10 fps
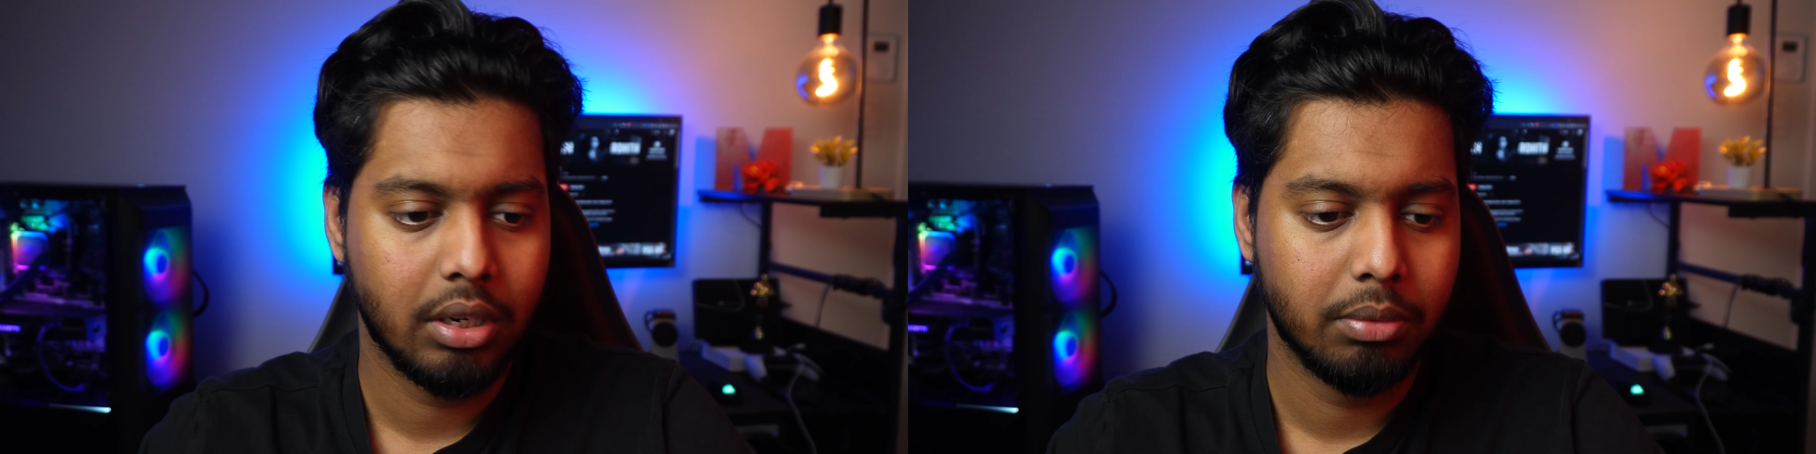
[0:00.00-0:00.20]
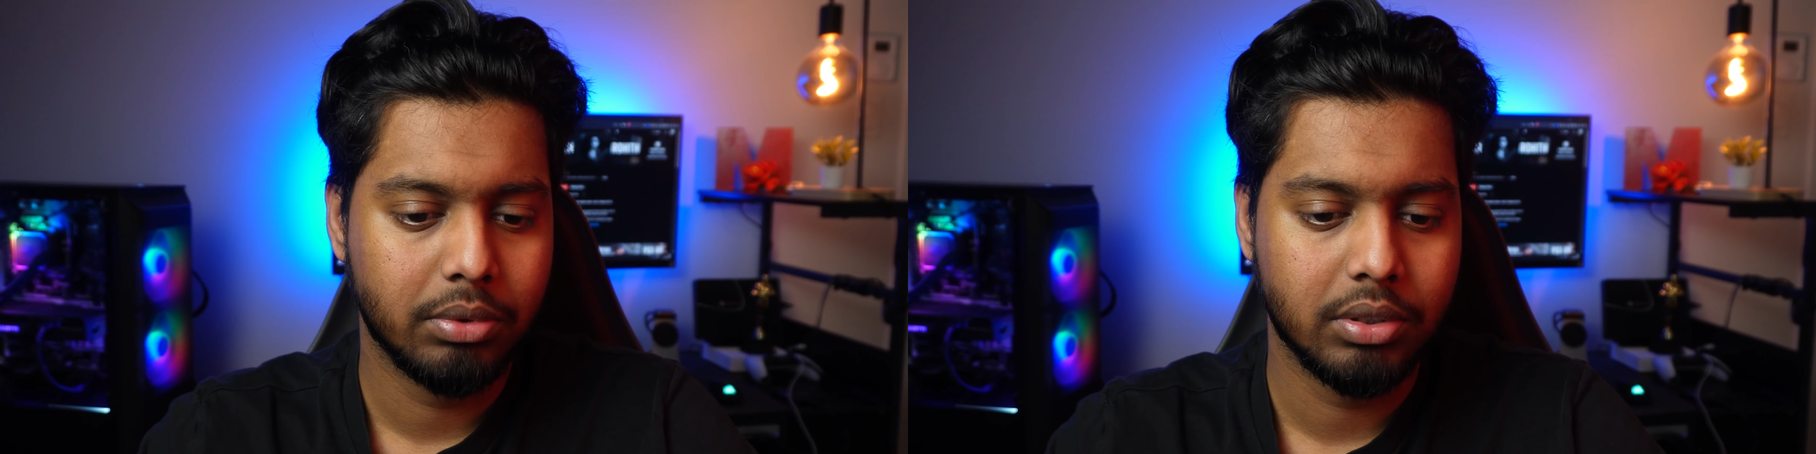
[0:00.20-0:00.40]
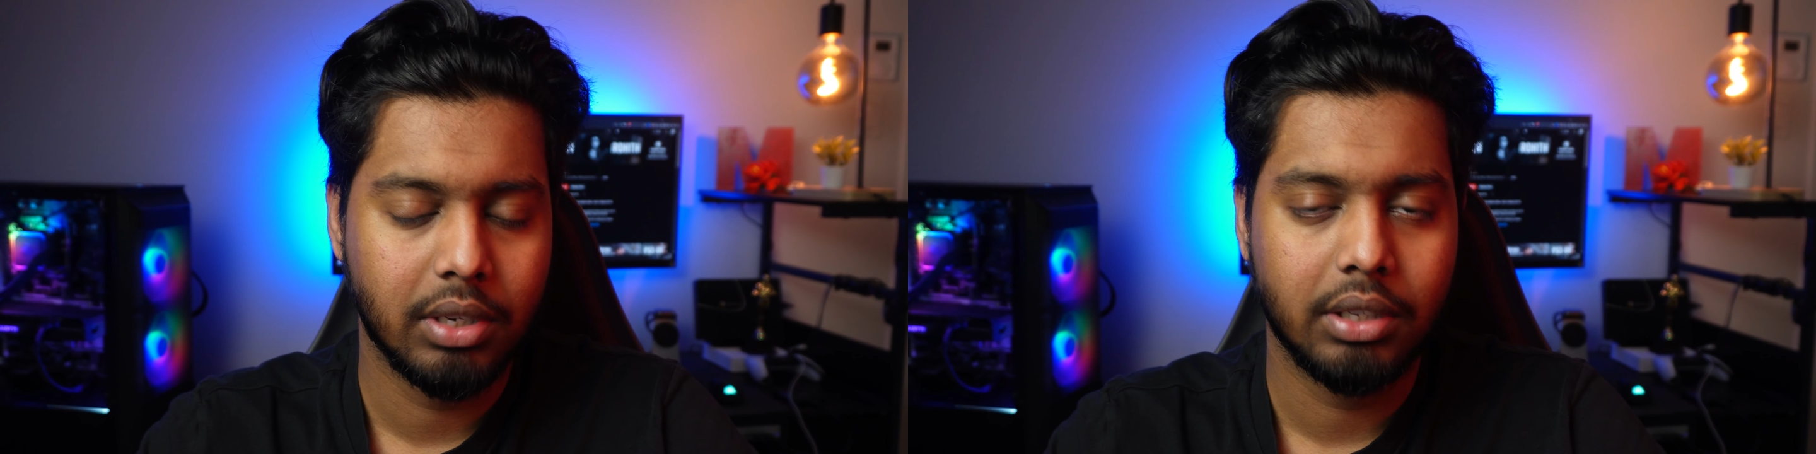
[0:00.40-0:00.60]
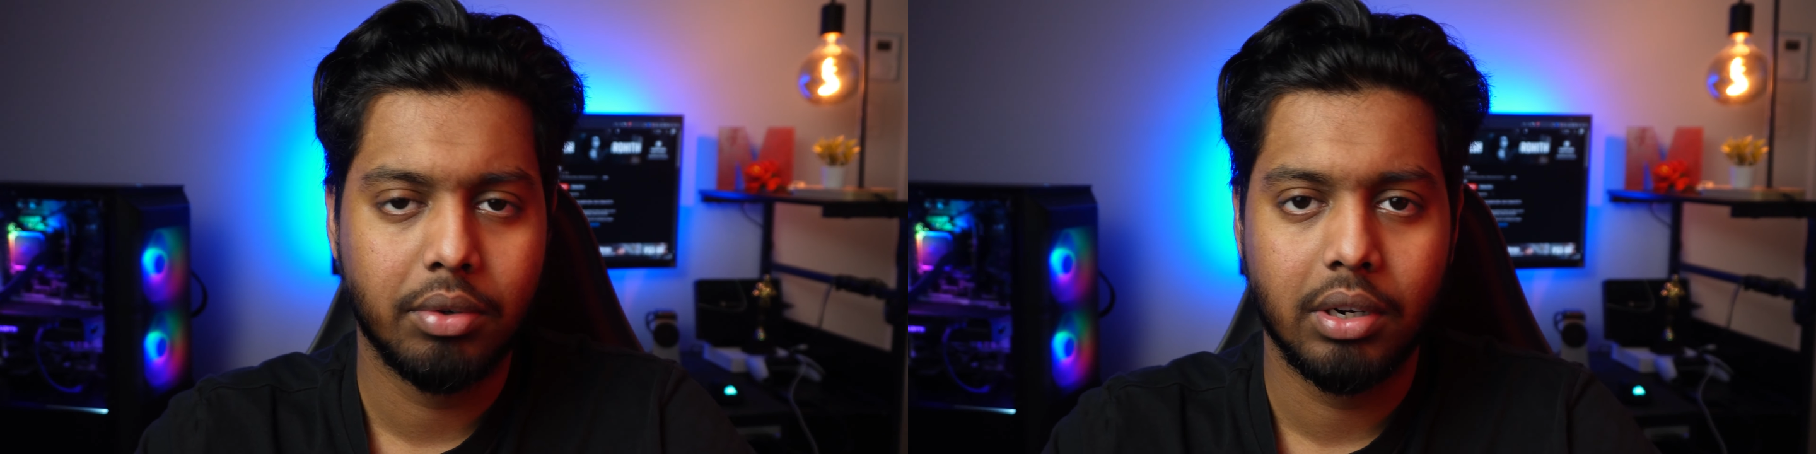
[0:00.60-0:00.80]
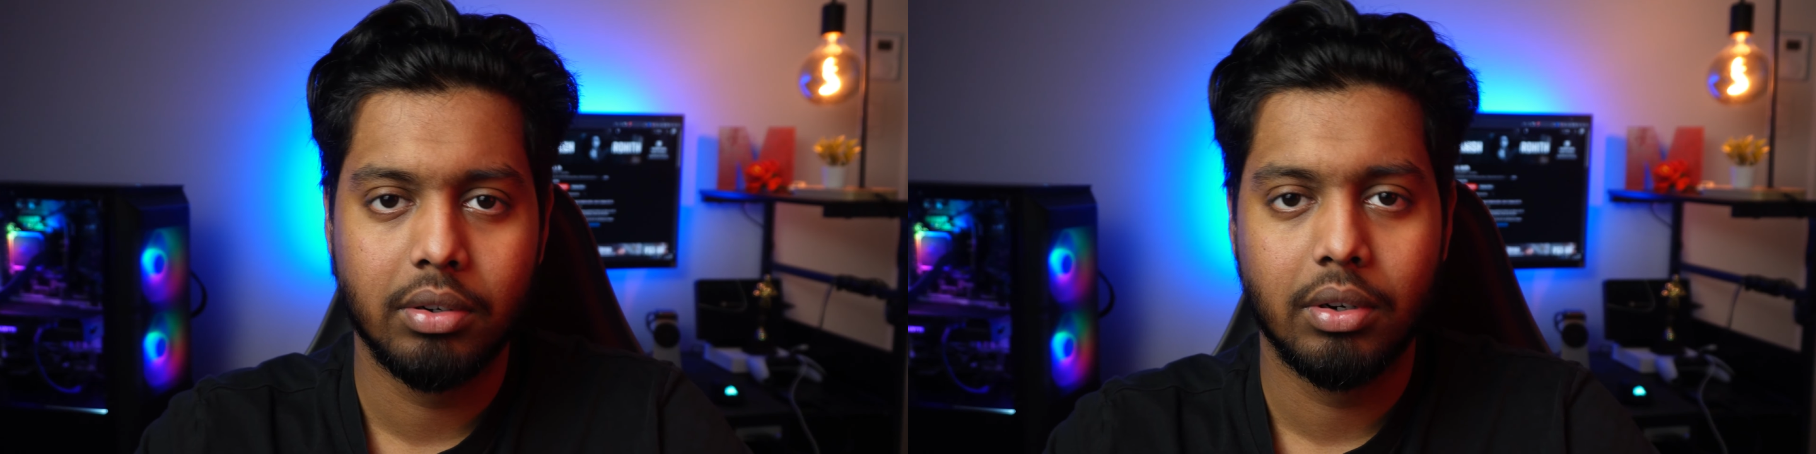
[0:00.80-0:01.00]
which is like
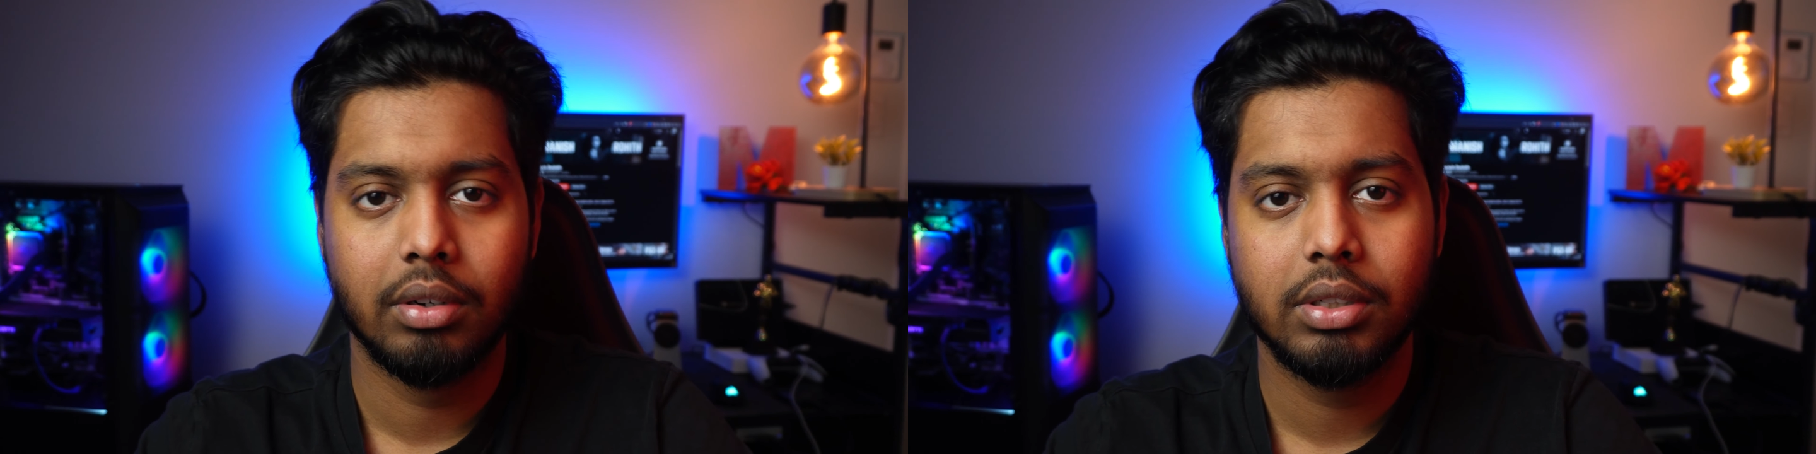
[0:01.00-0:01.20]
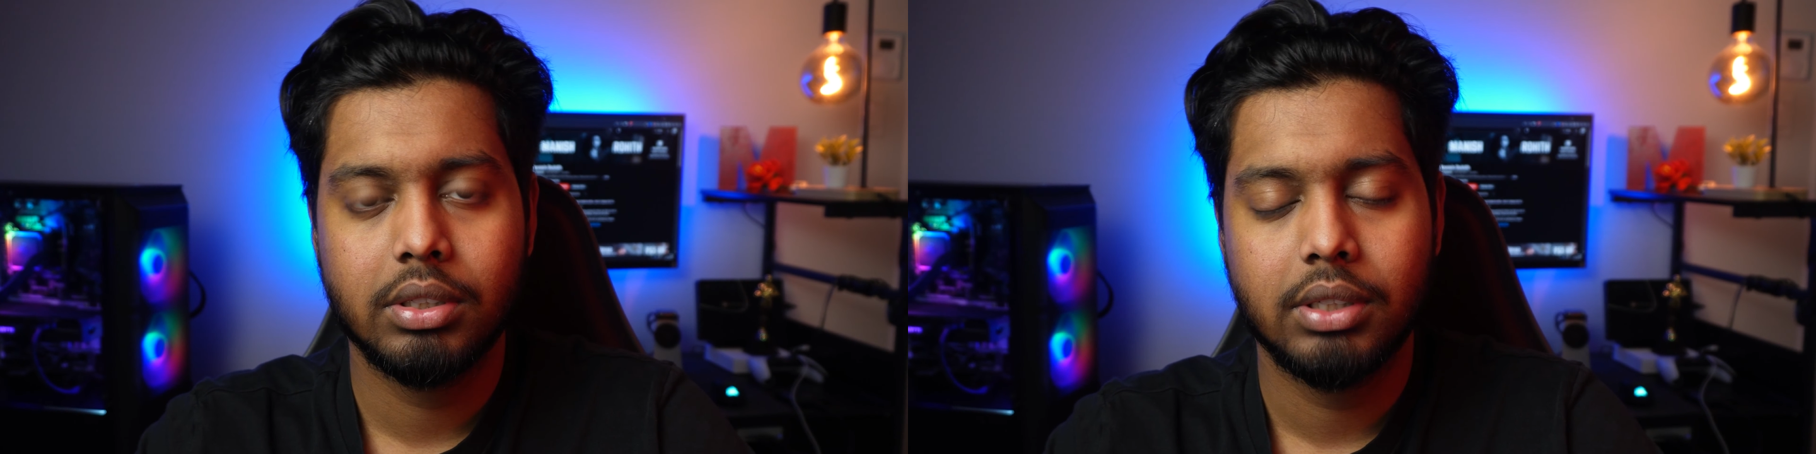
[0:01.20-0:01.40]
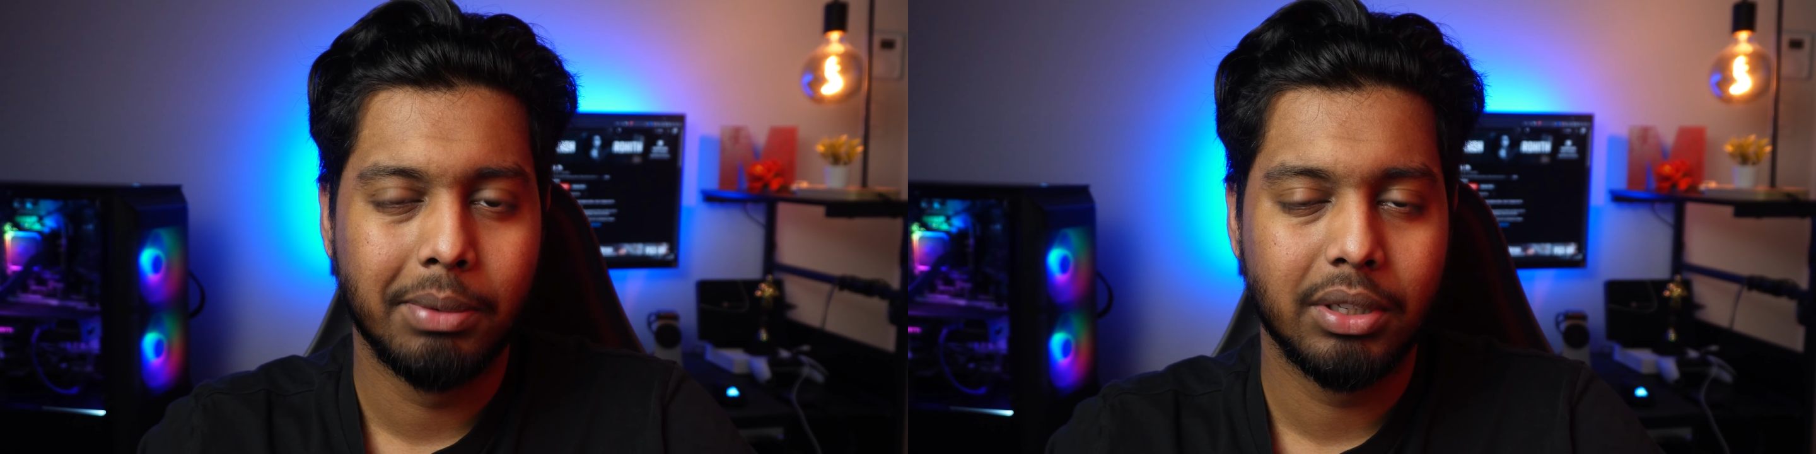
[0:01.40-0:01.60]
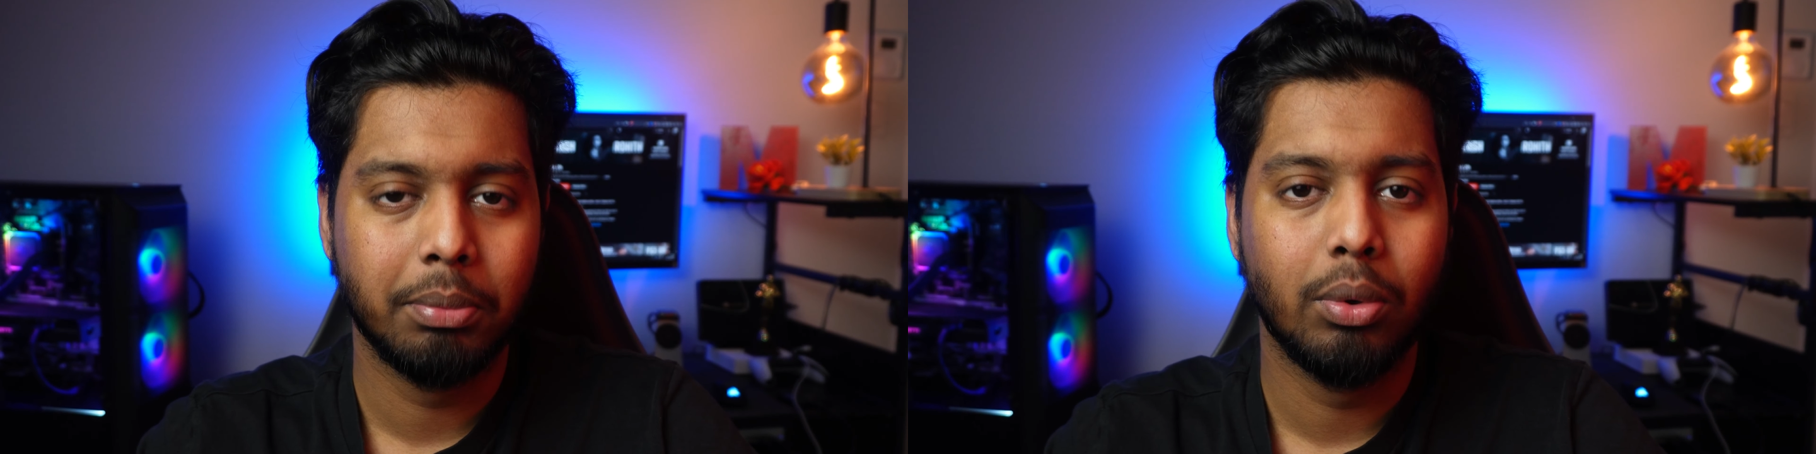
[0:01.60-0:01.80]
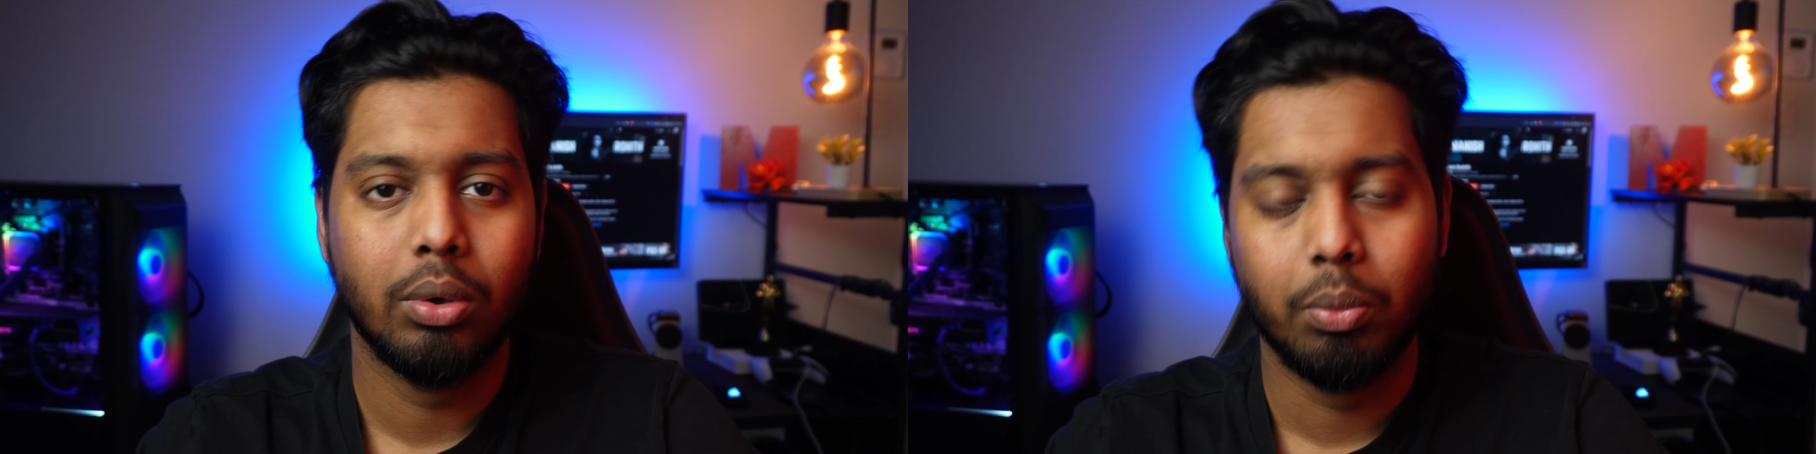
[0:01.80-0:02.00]
$300.
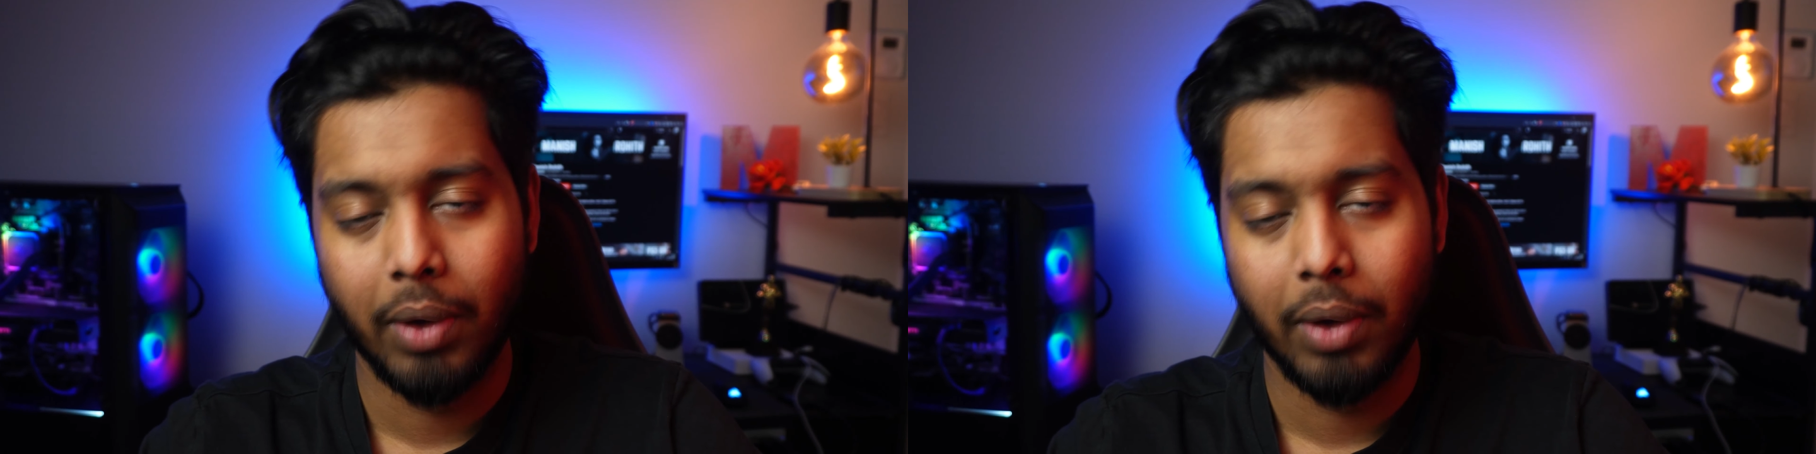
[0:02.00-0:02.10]
Motherboard,